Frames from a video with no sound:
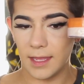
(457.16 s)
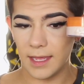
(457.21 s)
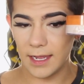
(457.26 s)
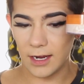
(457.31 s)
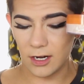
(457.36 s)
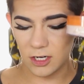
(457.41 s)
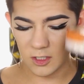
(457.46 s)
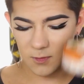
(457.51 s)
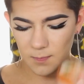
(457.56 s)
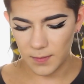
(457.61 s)

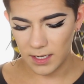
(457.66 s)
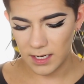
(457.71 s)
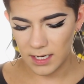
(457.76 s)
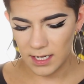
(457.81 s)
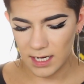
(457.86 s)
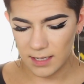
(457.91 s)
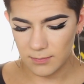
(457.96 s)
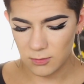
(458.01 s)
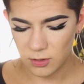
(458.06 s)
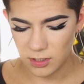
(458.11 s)
Airspun,
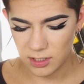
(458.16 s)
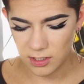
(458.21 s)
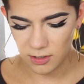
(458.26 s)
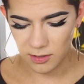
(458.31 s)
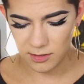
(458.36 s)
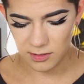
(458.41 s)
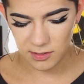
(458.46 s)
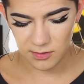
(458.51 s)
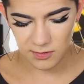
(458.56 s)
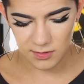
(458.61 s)
and I'm just
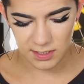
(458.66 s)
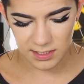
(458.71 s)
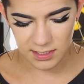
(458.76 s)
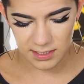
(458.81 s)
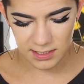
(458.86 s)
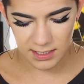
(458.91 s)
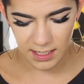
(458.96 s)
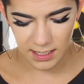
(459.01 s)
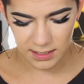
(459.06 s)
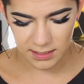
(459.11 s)
going to
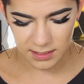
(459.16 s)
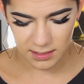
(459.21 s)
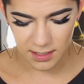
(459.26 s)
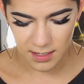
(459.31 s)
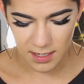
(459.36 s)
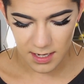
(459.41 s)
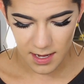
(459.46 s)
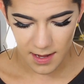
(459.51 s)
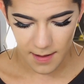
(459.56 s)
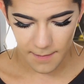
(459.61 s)
set
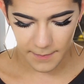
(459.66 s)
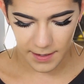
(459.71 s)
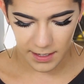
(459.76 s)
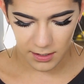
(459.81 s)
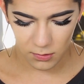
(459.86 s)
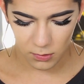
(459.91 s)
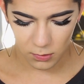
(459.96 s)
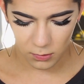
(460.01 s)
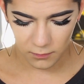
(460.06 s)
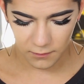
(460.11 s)
my
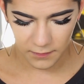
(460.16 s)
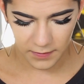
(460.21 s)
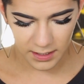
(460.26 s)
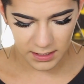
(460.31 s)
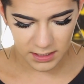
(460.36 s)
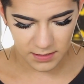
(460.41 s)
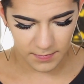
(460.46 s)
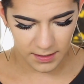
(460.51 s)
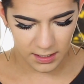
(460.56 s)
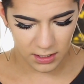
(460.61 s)
whole
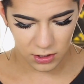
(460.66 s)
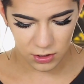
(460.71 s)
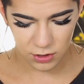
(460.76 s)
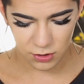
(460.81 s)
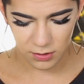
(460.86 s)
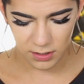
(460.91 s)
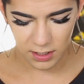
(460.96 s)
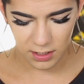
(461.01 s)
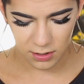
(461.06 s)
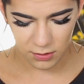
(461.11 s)
face, making
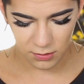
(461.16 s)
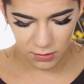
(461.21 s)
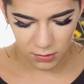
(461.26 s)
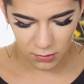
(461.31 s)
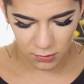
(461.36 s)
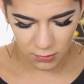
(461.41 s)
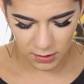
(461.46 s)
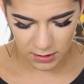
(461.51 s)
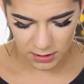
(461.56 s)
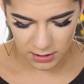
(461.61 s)
sure that there are
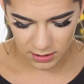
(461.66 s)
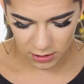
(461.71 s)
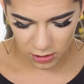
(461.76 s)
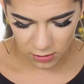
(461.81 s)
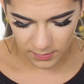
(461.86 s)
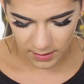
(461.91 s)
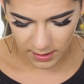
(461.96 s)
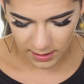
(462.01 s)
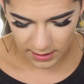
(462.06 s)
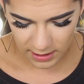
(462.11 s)
no creases
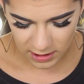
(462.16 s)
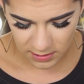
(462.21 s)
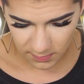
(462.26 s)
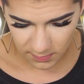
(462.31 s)
under my